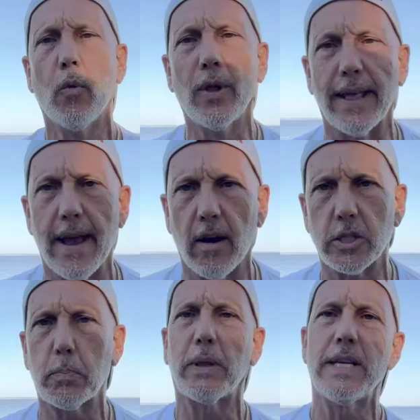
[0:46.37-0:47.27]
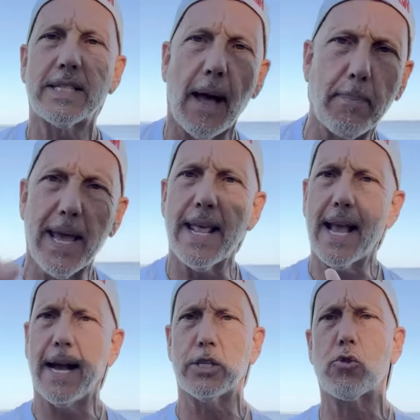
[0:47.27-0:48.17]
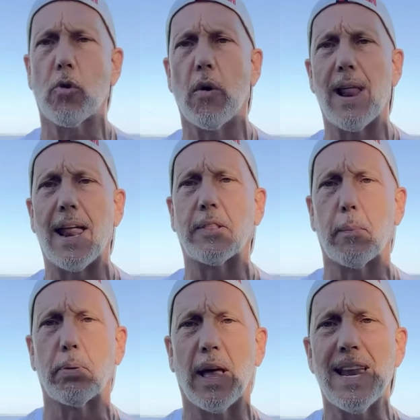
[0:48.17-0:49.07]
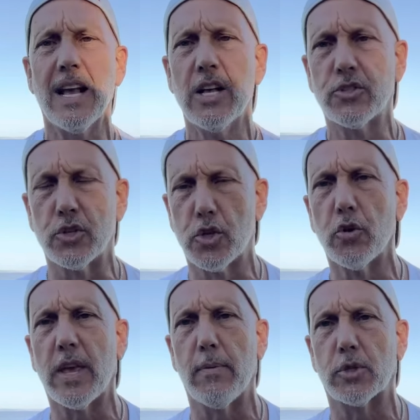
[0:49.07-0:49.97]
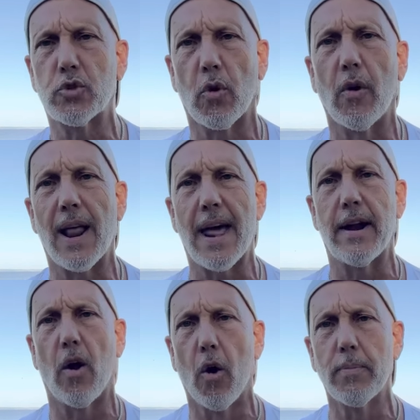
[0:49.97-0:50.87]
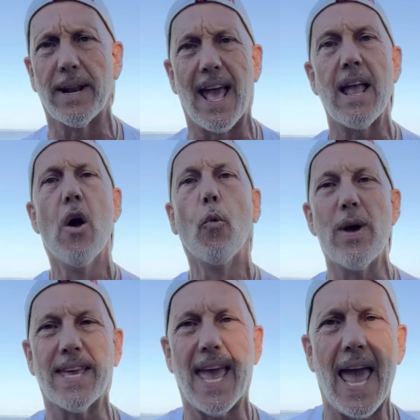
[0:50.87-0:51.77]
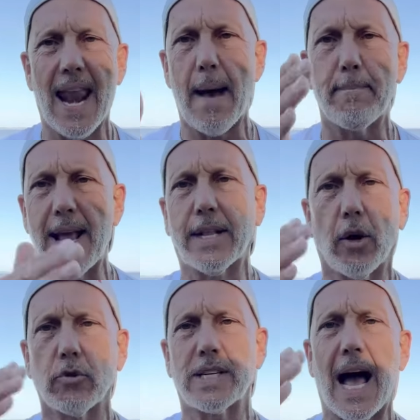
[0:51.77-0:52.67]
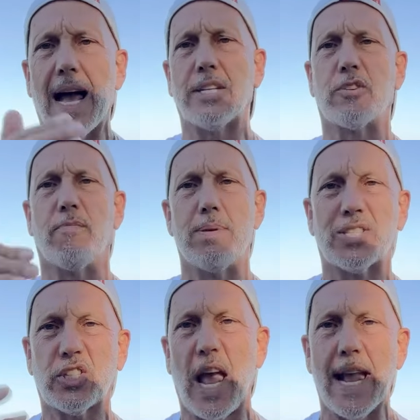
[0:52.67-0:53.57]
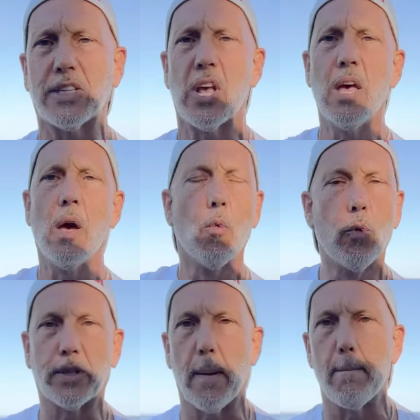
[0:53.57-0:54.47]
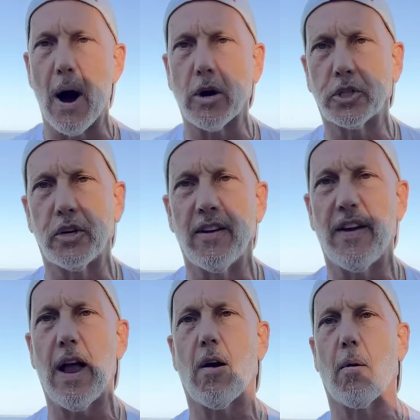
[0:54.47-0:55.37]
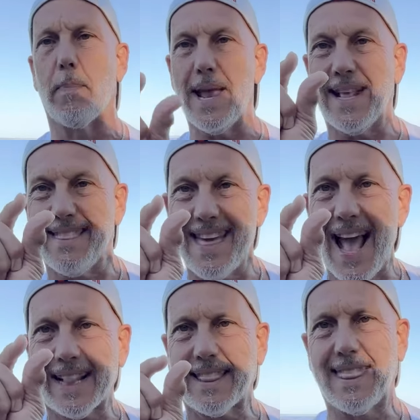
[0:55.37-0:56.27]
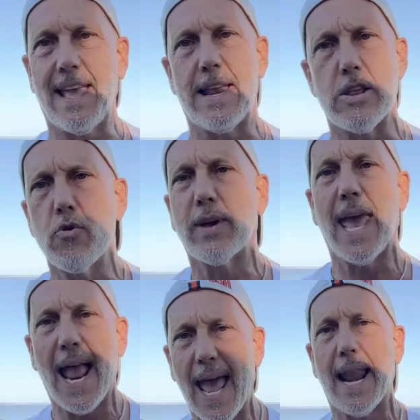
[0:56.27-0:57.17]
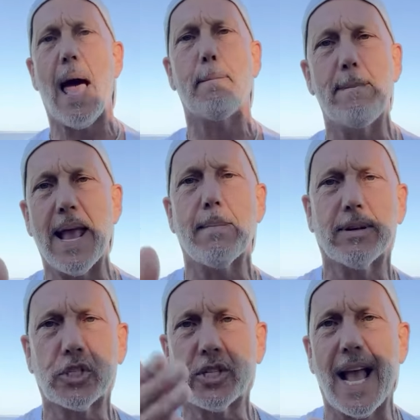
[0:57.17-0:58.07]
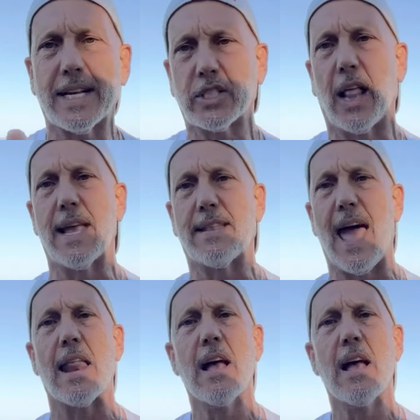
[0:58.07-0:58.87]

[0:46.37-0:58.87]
Willie Harris, please stop getting guys thrown out at the plate. Suzuki was thrown out at home today. We cannot make those kinds of mistakes with the margin of error being that thin. You cannot make mistakes like that.